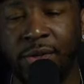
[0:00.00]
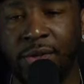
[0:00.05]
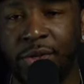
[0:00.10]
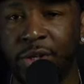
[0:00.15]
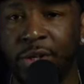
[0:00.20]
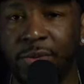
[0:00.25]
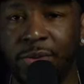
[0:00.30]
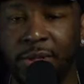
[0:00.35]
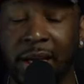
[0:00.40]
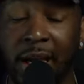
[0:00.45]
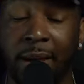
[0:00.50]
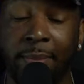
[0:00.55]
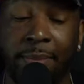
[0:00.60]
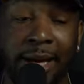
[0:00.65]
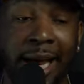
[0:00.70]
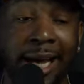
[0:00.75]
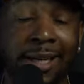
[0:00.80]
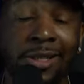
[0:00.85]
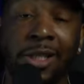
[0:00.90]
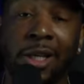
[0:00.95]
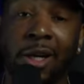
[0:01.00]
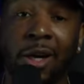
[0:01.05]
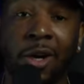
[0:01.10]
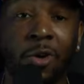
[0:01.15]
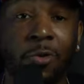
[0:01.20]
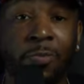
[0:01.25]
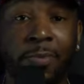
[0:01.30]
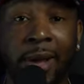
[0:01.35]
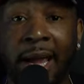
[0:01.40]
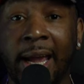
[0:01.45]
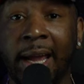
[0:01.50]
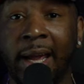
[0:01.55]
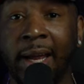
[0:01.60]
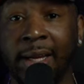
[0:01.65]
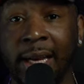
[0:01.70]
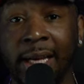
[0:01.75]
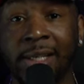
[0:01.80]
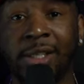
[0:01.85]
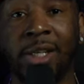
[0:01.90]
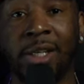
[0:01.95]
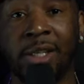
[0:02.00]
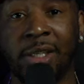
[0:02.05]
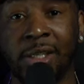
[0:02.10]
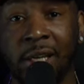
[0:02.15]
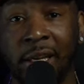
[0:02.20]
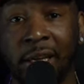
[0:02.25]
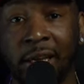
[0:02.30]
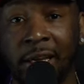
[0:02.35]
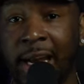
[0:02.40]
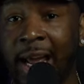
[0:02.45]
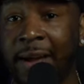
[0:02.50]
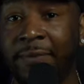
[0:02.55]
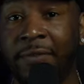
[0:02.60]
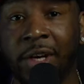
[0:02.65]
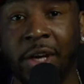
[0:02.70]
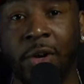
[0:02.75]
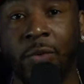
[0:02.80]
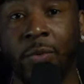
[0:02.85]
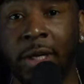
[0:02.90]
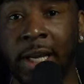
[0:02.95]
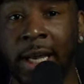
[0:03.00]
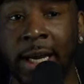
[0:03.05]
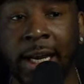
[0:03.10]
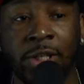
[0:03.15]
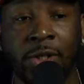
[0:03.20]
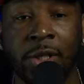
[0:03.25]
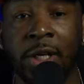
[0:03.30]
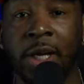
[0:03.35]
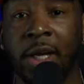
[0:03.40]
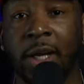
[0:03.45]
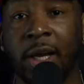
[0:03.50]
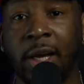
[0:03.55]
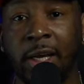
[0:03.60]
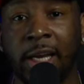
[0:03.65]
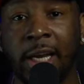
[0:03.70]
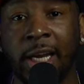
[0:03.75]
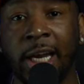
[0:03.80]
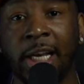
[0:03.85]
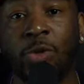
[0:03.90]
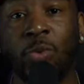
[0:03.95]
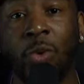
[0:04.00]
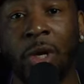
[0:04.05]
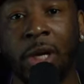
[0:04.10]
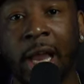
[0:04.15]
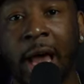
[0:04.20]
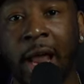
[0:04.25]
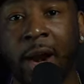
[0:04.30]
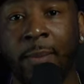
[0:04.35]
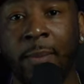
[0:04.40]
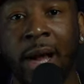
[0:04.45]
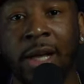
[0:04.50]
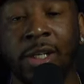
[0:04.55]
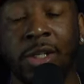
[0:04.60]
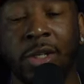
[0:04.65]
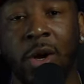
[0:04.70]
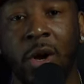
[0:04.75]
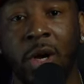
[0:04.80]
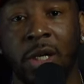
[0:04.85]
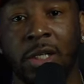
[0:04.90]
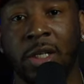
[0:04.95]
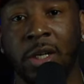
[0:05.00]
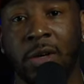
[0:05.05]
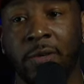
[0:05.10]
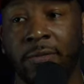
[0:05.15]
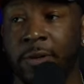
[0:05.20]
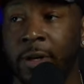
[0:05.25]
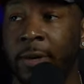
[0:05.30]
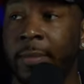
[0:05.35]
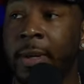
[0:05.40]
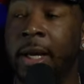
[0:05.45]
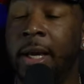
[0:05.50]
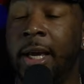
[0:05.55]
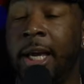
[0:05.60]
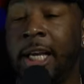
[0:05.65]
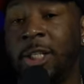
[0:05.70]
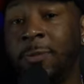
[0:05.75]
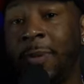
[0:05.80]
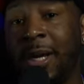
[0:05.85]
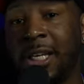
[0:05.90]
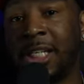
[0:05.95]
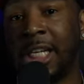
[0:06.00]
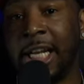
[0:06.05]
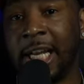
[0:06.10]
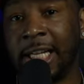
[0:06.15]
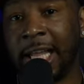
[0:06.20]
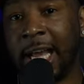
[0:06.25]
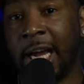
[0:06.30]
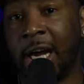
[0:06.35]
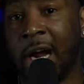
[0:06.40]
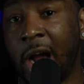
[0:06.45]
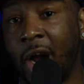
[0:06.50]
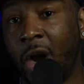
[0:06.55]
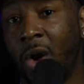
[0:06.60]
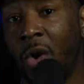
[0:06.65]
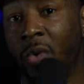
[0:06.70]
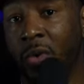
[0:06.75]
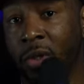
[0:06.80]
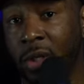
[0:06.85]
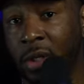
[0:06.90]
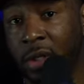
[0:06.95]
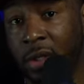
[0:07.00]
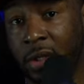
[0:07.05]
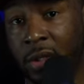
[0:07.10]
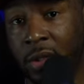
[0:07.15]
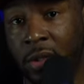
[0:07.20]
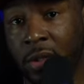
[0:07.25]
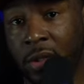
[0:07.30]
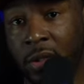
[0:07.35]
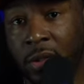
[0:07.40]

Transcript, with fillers: You see what I'm saying? But that shit hurt bad. That shit sting. And I've dealt with that. That's again, that's where a lot of my scars come from, especially after I got older.